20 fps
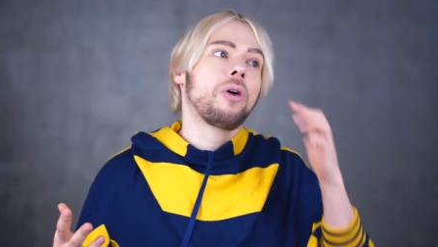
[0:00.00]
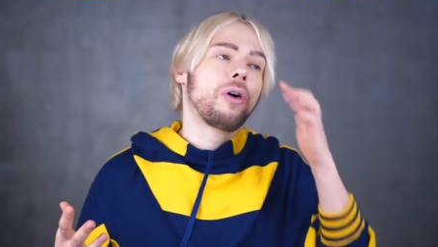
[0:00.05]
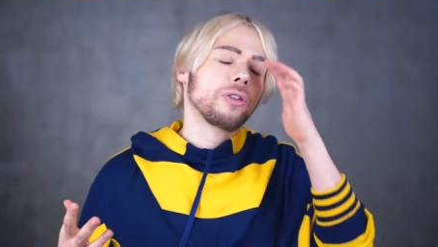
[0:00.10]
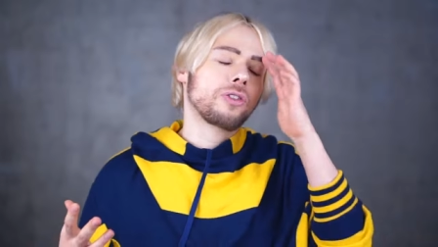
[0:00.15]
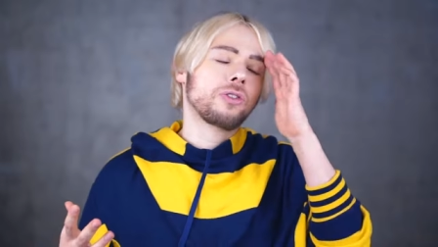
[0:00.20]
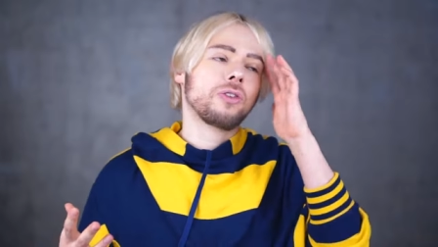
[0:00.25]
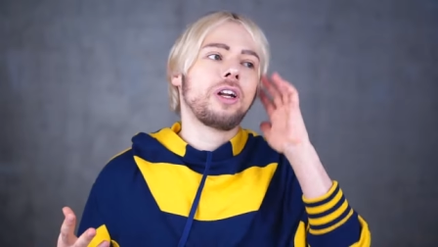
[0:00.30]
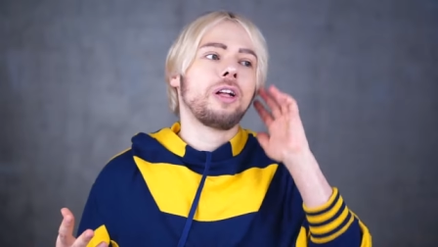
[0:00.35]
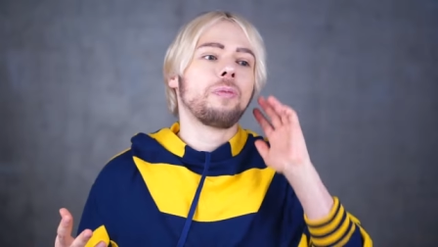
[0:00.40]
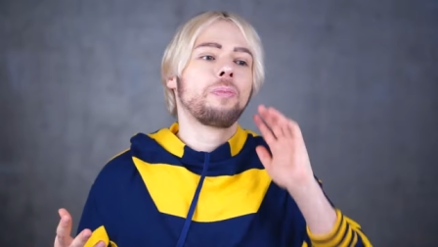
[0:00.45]

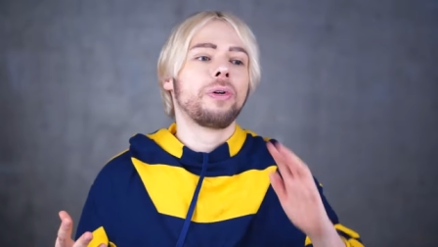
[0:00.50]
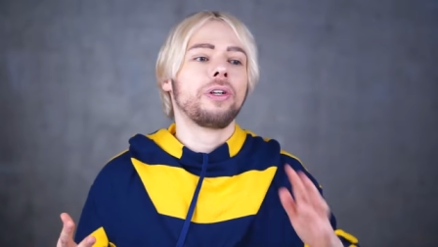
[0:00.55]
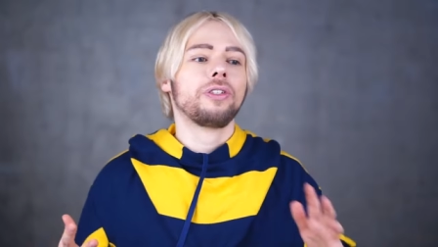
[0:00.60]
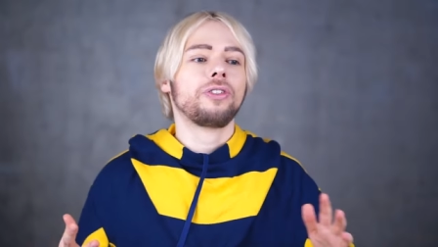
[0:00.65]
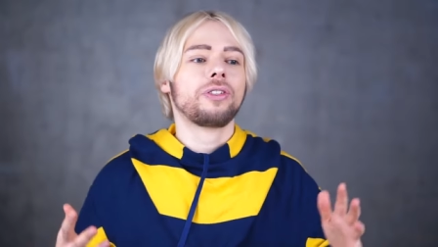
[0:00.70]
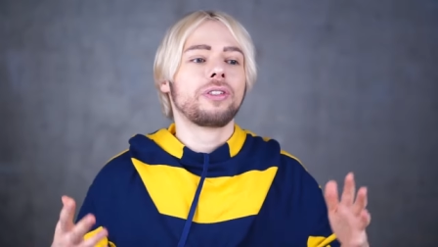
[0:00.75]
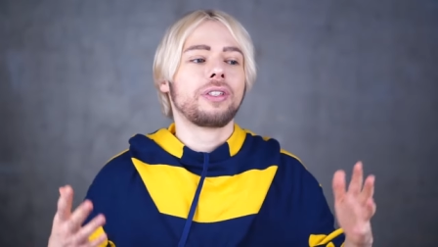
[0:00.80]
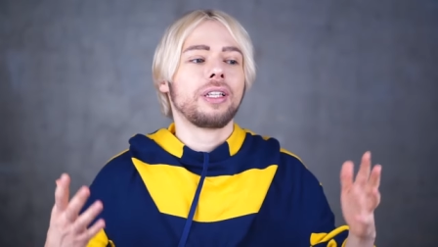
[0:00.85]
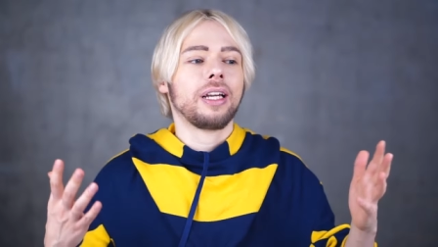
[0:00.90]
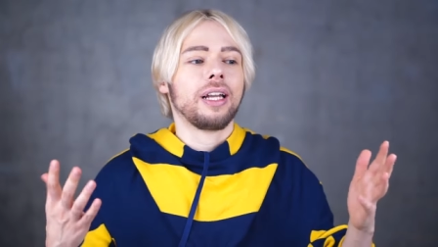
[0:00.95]
also not
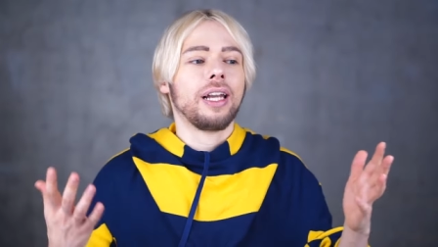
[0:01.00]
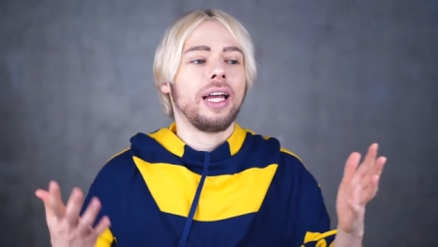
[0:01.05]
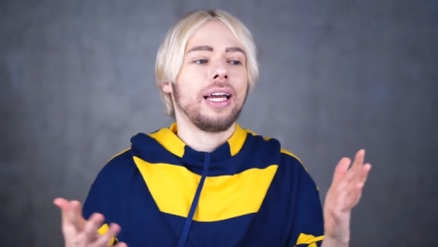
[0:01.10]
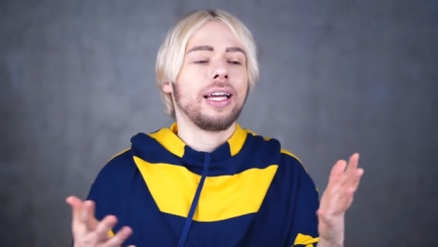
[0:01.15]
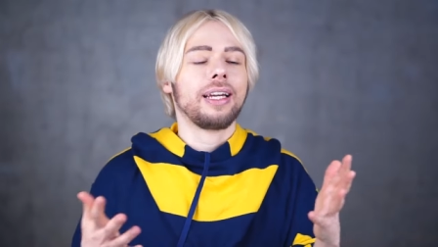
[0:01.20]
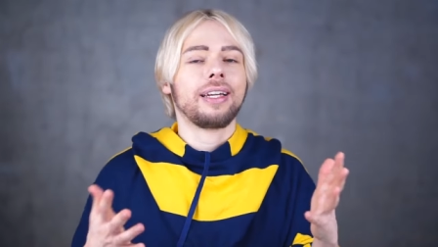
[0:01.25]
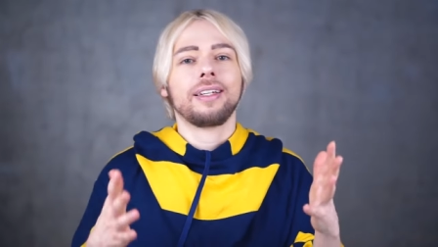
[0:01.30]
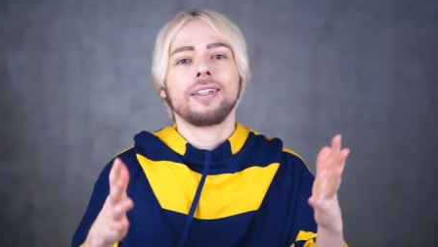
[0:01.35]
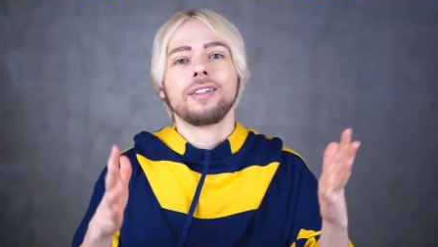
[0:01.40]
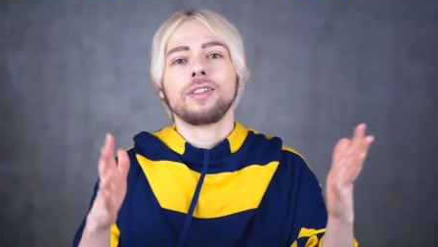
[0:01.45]
purchasing
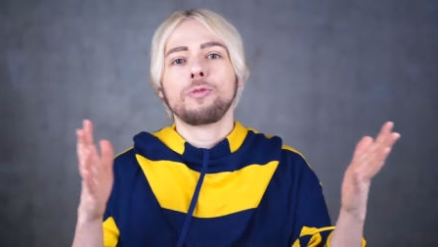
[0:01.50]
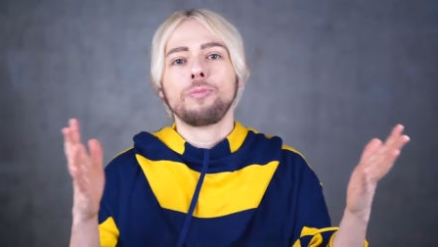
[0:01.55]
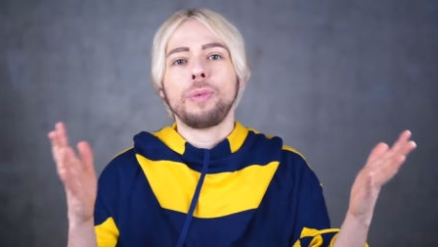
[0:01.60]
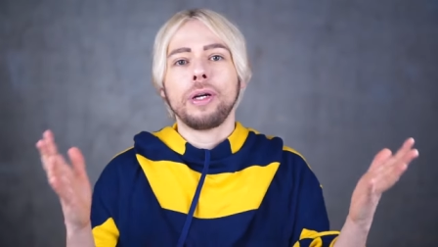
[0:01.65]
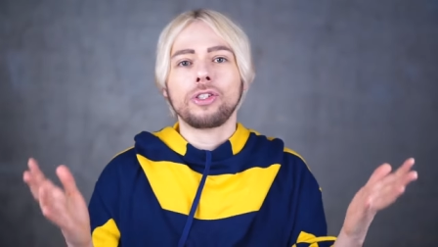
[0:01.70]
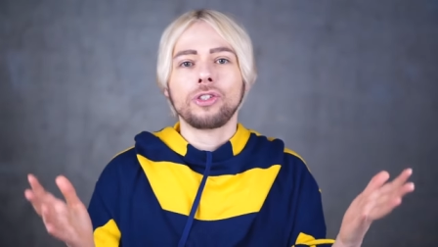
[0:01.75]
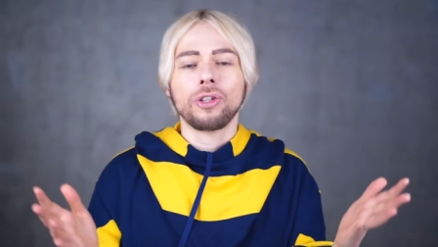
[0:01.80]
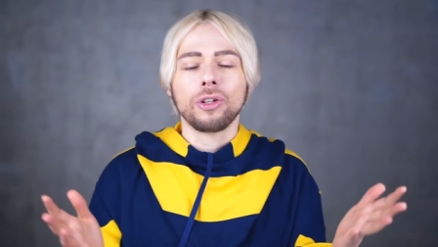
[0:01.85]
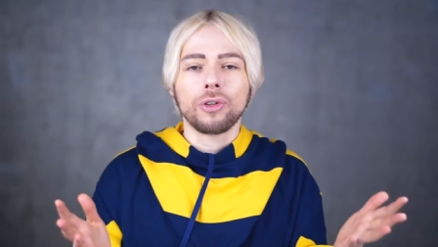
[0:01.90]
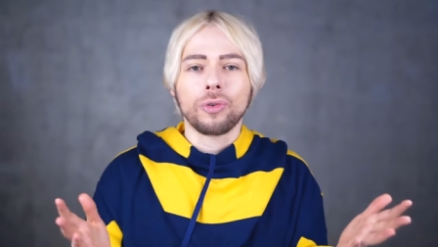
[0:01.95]
like
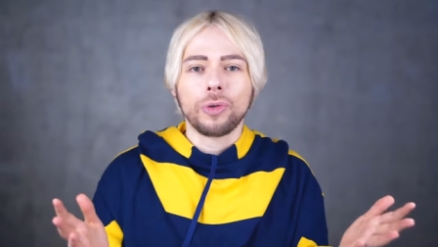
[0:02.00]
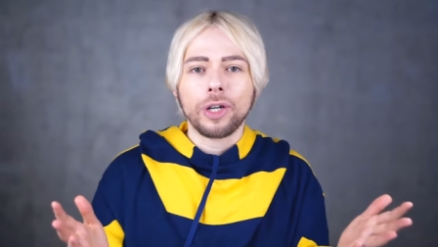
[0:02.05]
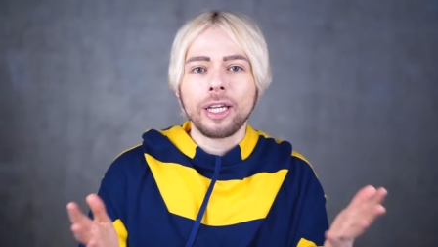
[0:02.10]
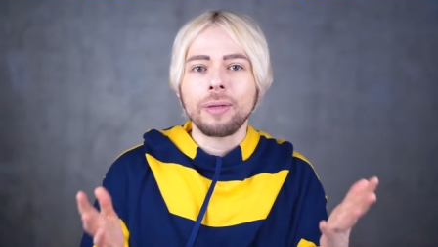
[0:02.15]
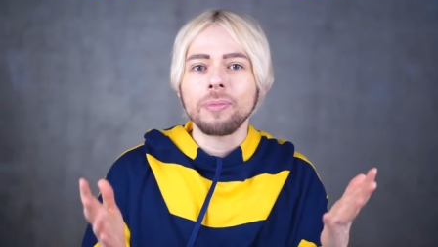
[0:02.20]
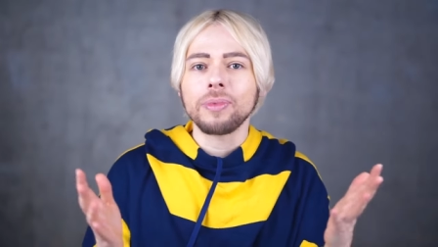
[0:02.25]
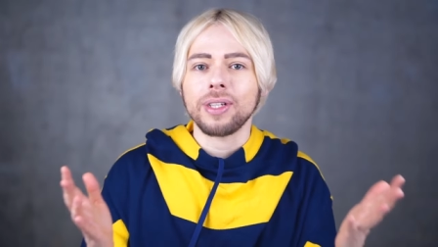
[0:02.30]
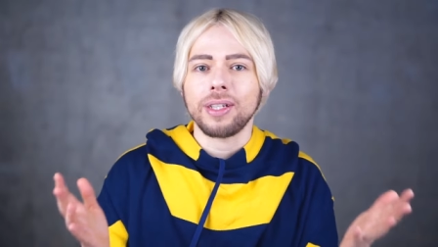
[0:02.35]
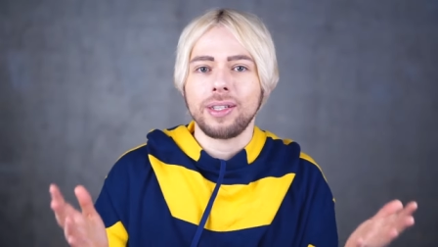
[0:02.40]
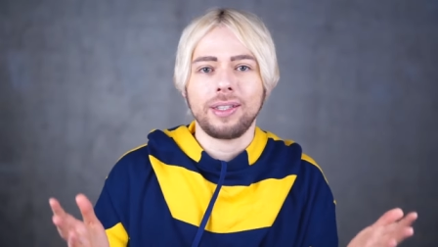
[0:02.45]
special
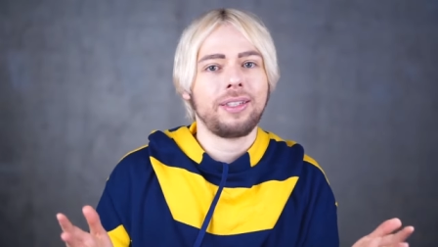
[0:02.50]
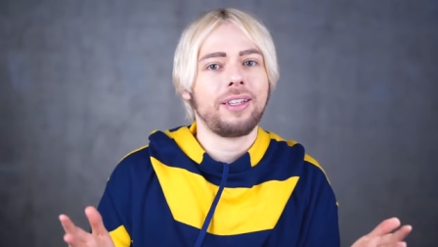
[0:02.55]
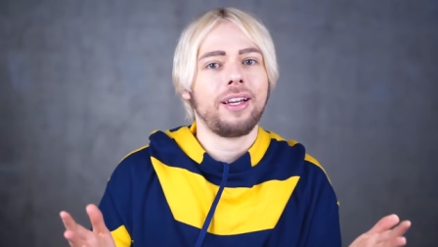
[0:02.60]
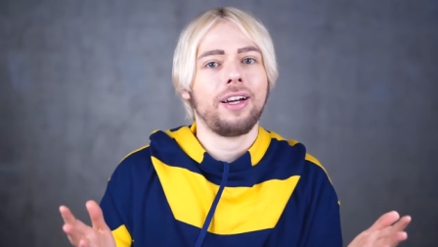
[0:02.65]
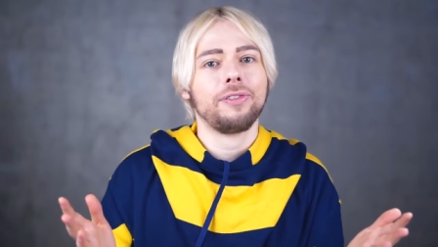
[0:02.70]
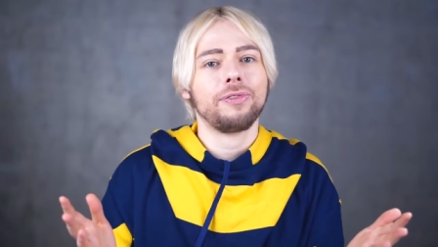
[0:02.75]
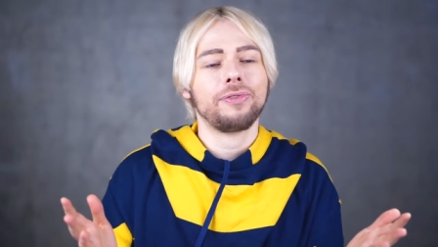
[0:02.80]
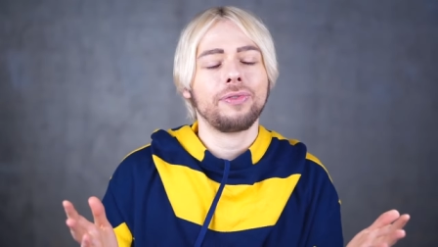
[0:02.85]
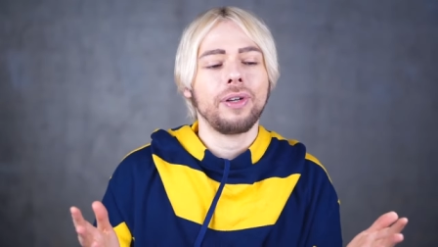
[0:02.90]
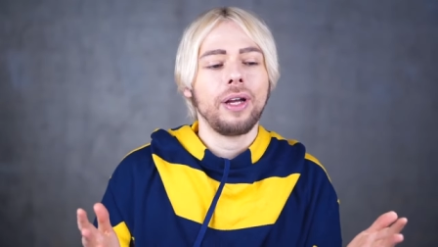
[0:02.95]
creams and
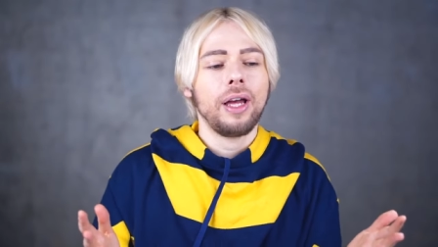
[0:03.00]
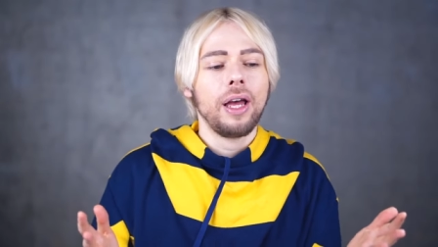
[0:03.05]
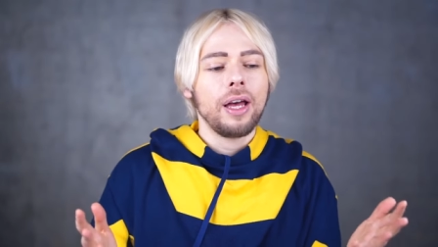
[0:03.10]
stuff.